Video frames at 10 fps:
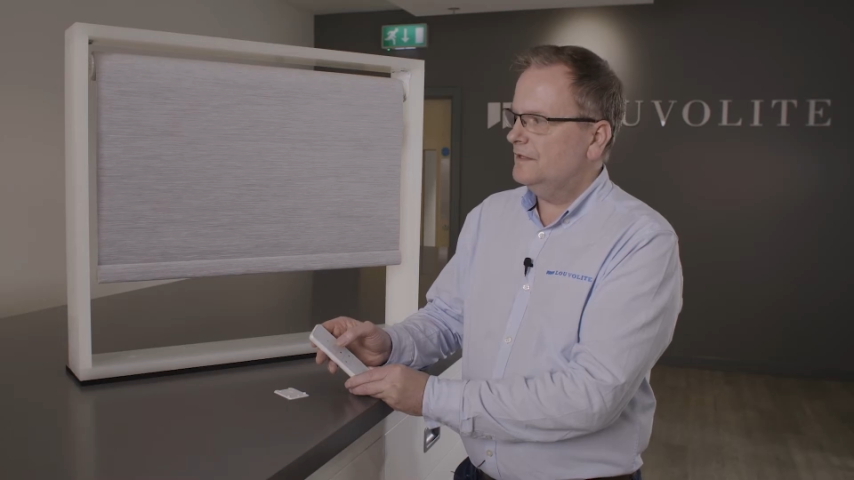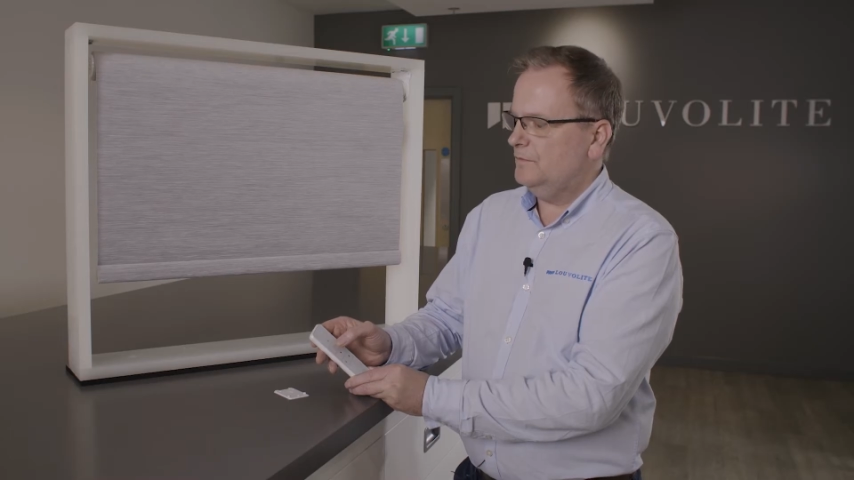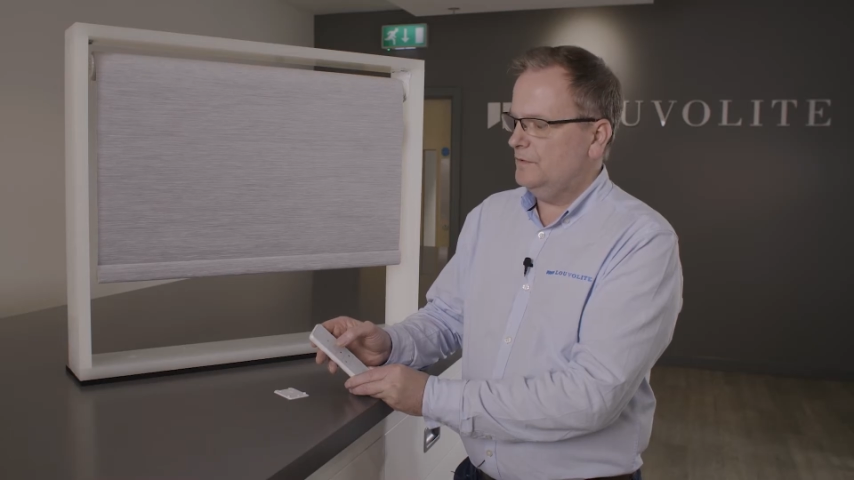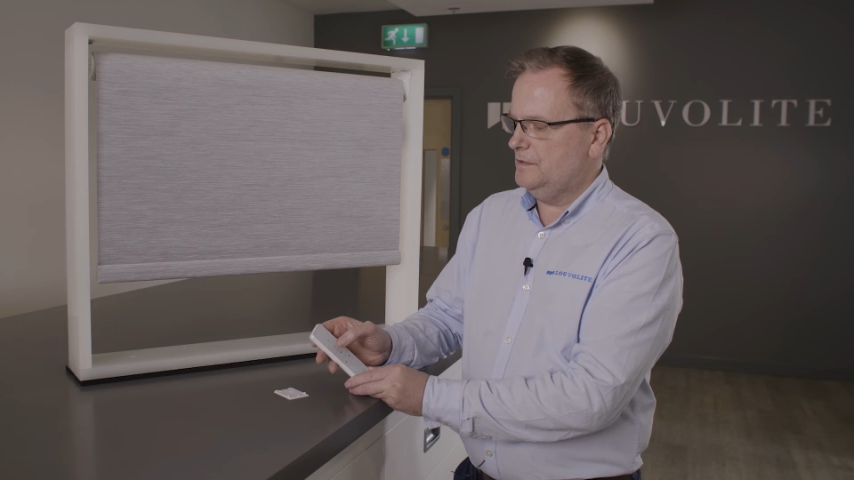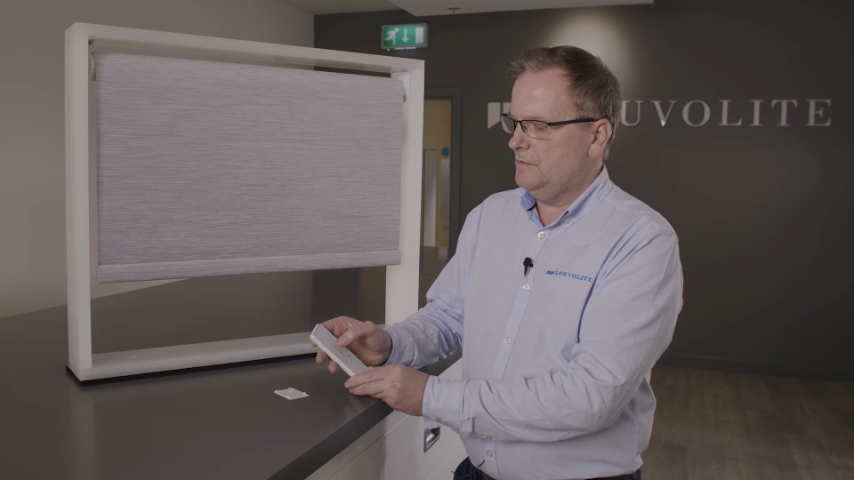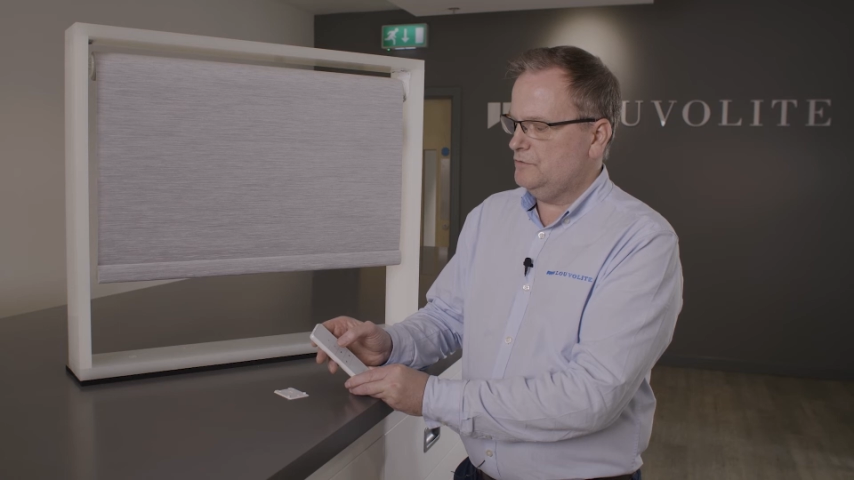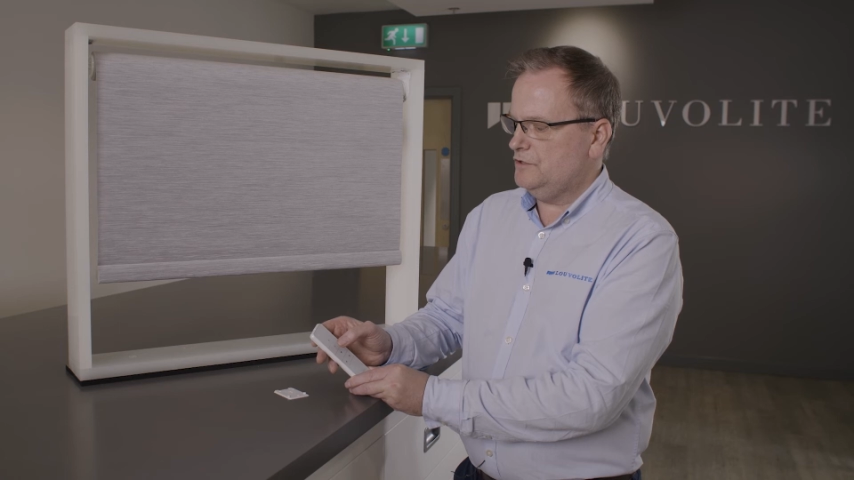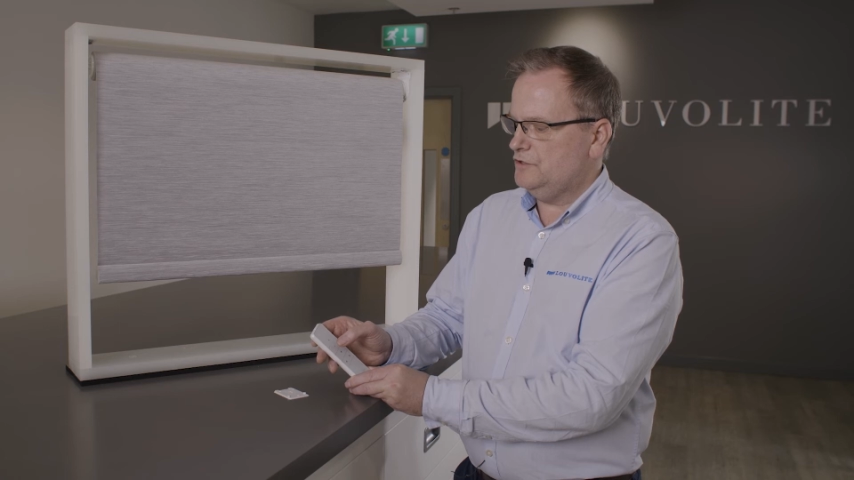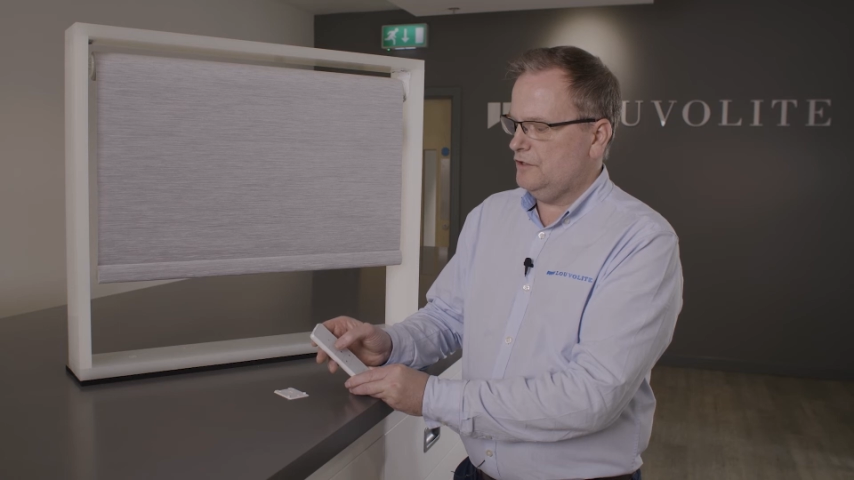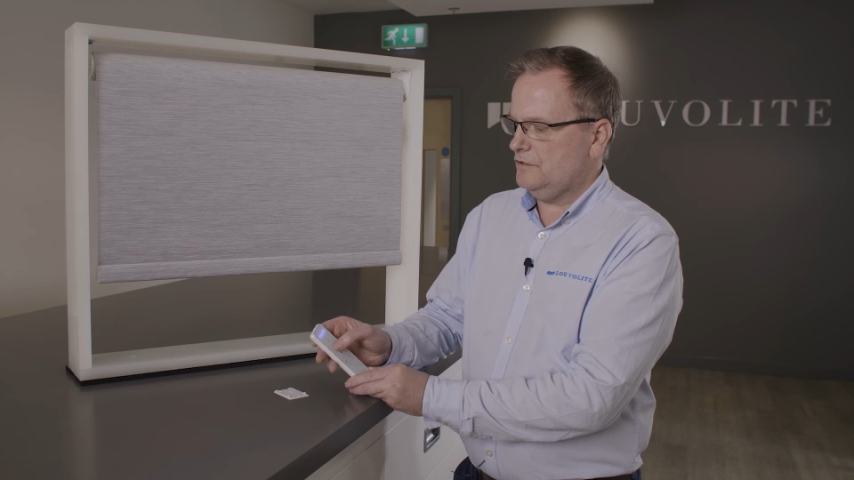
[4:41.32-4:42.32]
When the motor
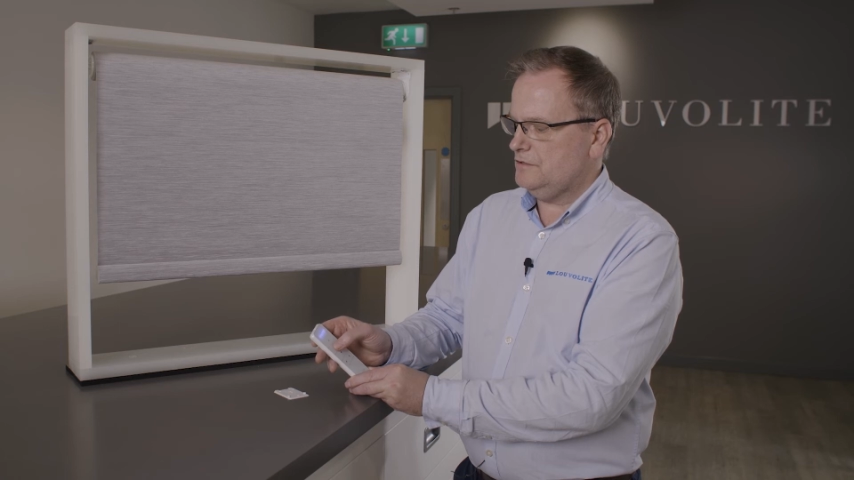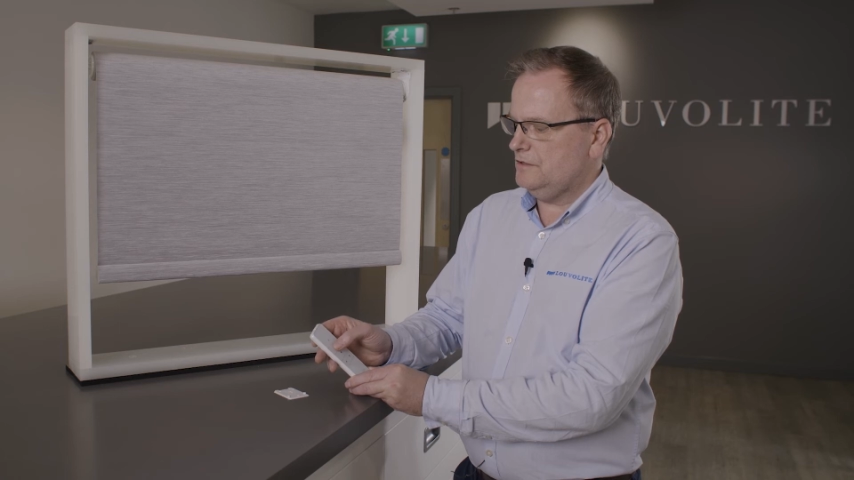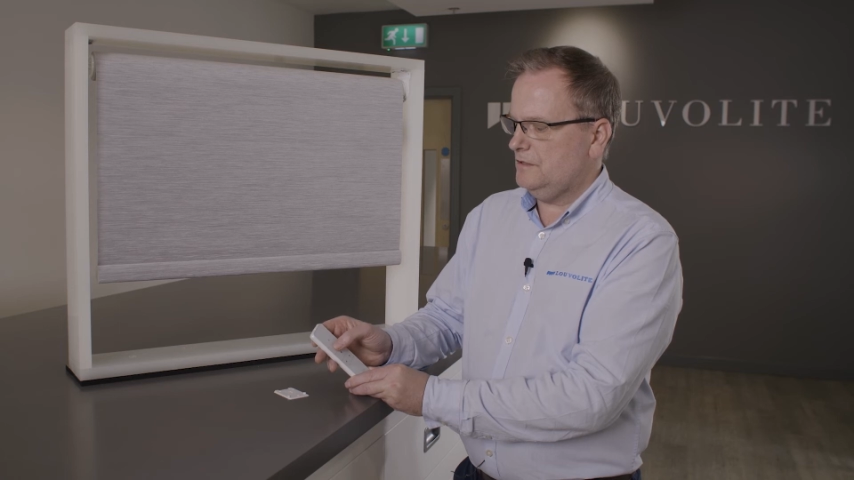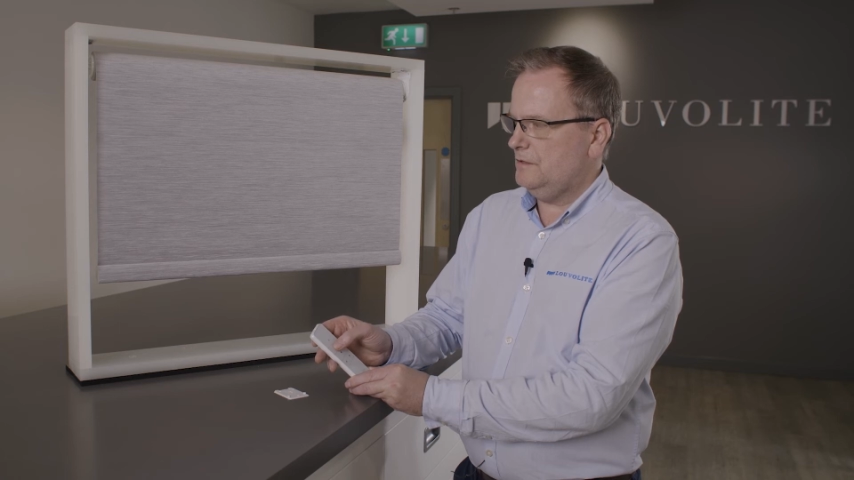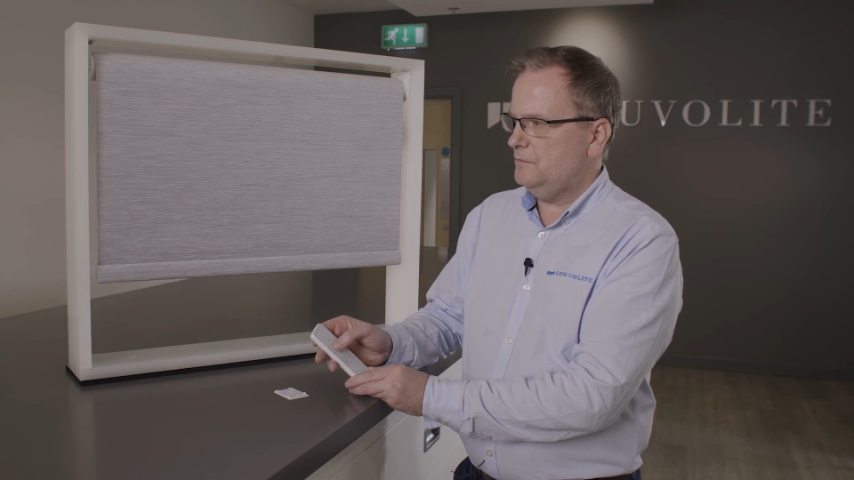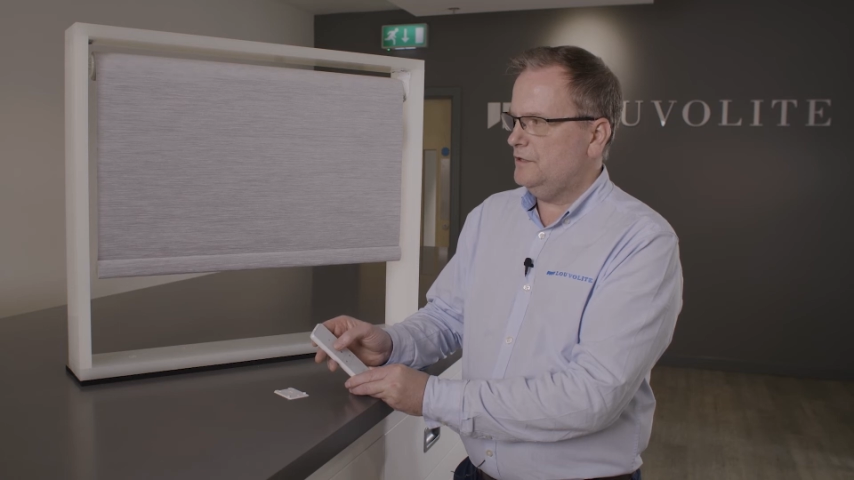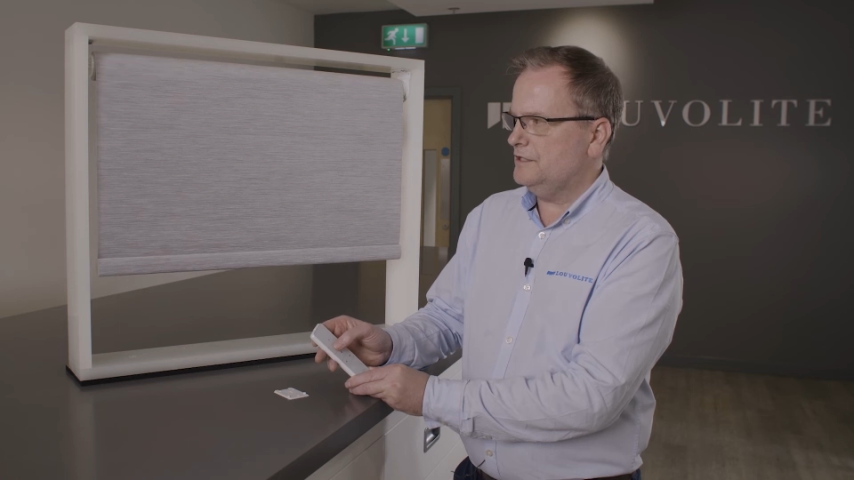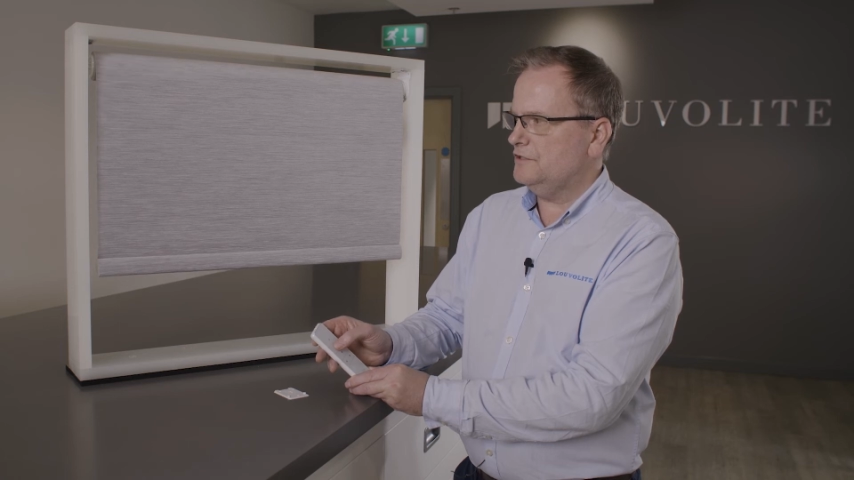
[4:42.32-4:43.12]
jogs, press